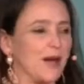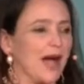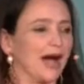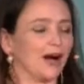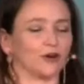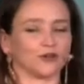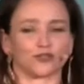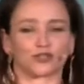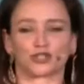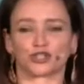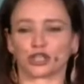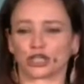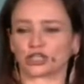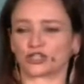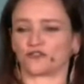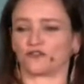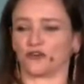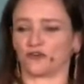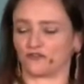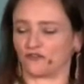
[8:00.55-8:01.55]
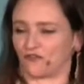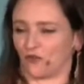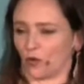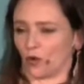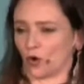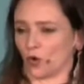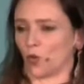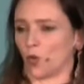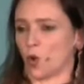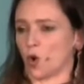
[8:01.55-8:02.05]
pounds, six foot
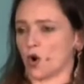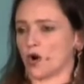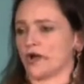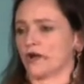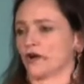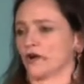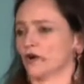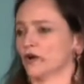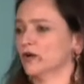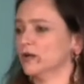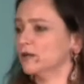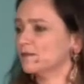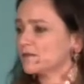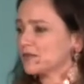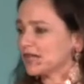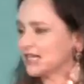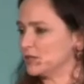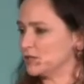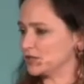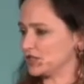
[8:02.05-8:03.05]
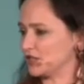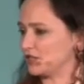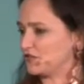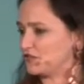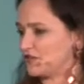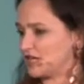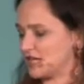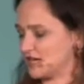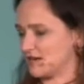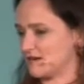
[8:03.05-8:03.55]
four warrior. He was in
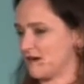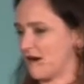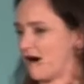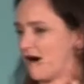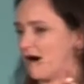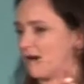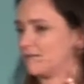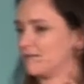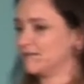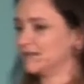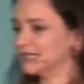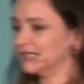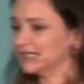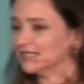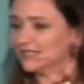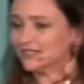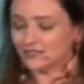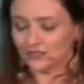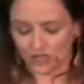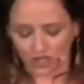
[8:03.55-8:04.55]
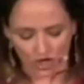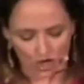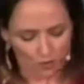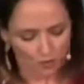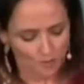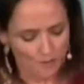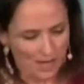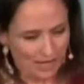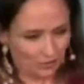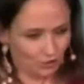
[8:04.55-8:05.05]
Vietnam, you know,
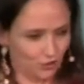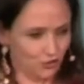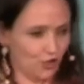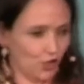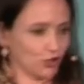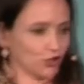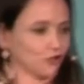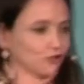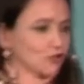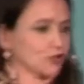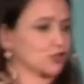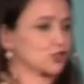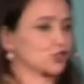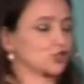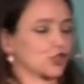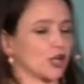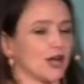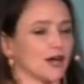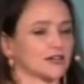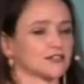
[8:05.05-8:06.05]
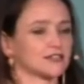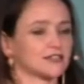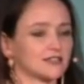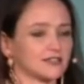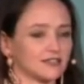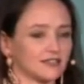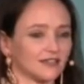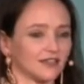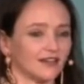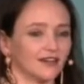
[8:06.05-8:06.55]
medals all over his
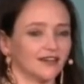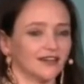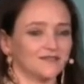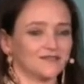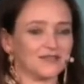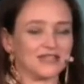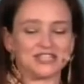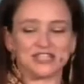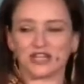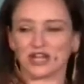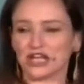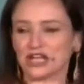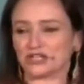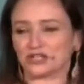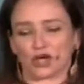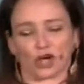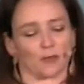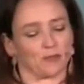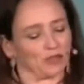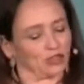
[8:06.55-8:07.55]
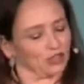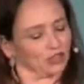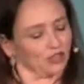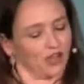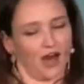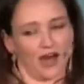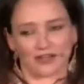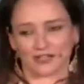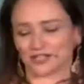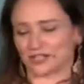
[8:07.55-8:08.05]
chest. You know, he took up a
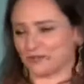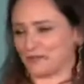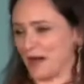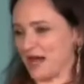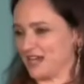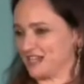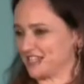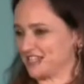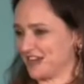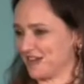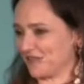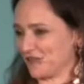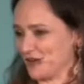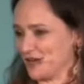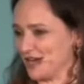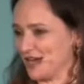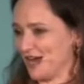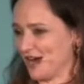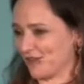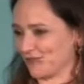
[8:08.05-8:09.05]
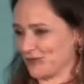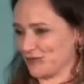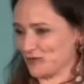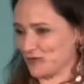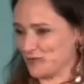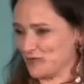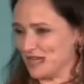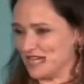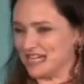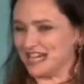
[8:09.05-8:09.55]
lot of space every, every
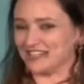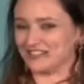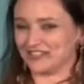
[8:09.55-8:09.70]
room he